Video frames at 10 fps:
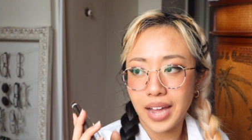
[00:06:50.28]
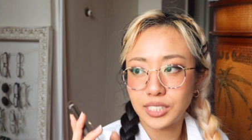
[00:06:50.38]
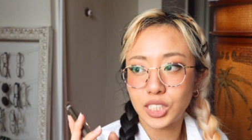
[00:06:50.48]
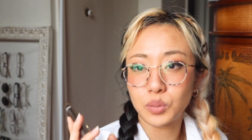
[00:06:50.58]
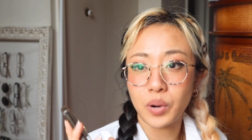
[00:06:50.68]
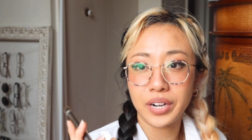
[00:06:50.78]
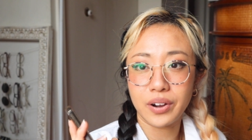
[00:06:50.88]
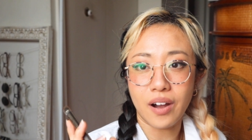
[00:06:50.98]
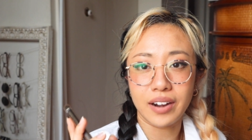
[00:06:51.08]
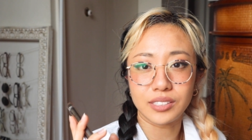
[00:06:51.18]
I swear to
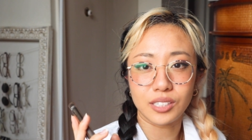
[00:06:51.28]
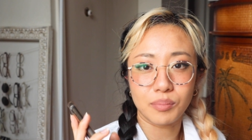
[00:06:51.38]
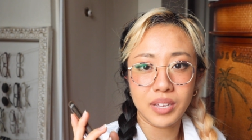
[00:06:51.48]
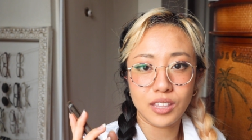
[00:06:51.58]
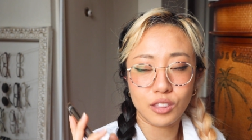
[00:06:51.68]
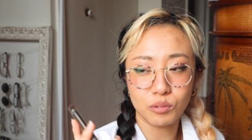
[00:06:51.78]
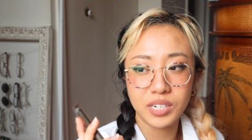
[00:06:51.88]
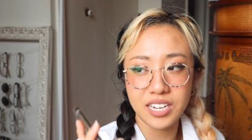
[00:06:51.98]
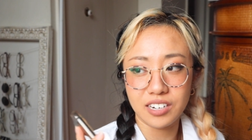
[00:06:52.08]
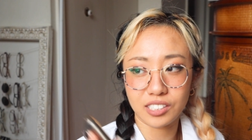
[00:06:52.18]
God, it took me
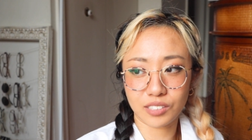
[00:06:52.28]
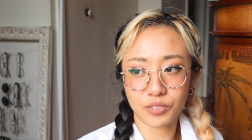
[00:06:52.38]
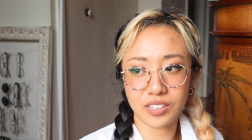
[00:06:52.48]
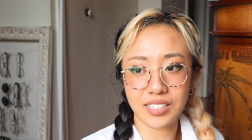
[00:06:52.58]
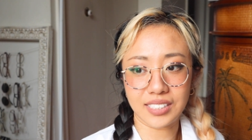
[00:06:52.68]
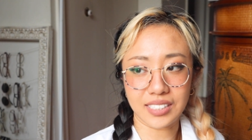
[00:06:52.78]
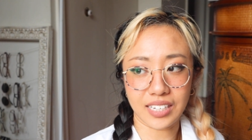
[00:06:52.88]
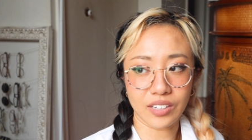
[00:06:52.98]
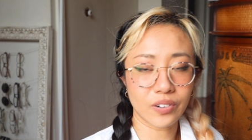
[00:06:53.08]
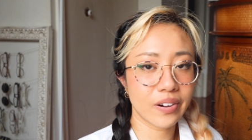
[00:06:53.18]
three years for these to
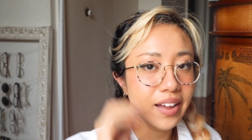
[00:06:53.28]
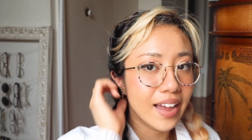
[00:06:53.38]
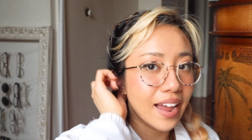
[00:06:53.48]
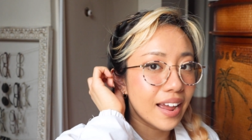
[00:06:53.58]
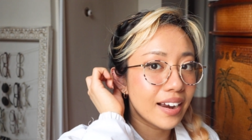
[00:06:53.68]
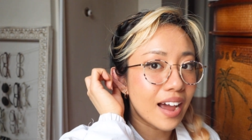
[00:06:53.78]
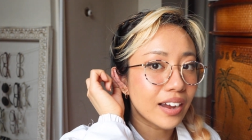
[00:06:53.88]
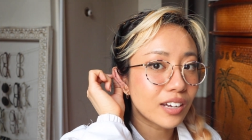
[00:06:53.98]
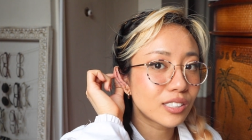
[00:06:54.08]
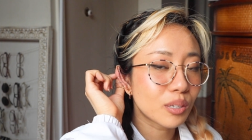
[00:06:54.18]
heal and I
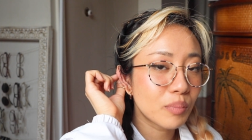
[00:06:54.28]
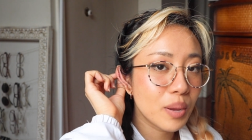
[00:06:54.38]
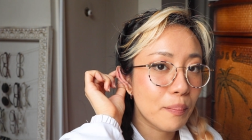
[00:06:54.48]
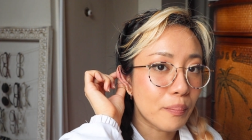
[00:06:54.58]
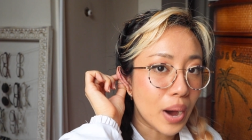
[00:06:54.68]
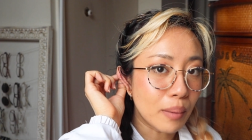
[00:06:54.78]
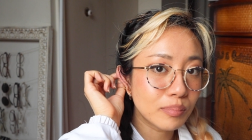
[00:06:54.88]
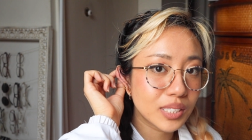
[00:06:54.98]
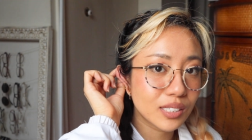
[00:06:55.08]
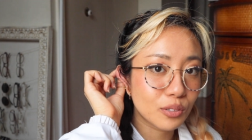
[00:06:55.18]
got so many
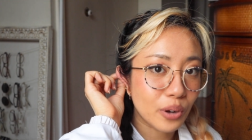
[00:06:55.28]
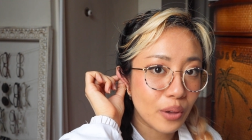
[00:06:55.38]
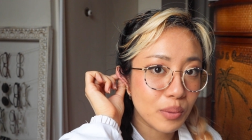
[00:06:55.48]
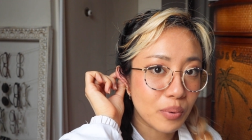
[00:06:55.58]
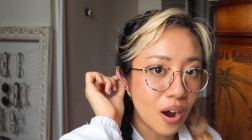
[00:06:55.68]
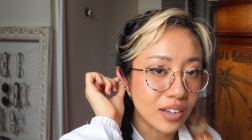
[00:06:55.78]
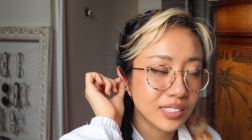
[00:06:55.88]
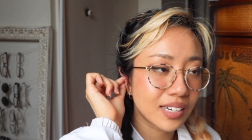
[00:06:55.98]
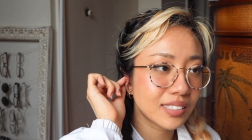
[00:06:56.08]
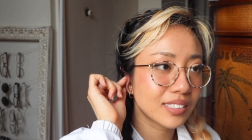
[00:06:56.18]
bumps throughout the
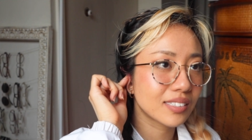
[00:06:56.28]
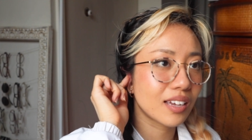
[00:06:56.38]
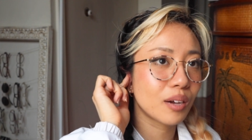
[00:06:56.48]
process.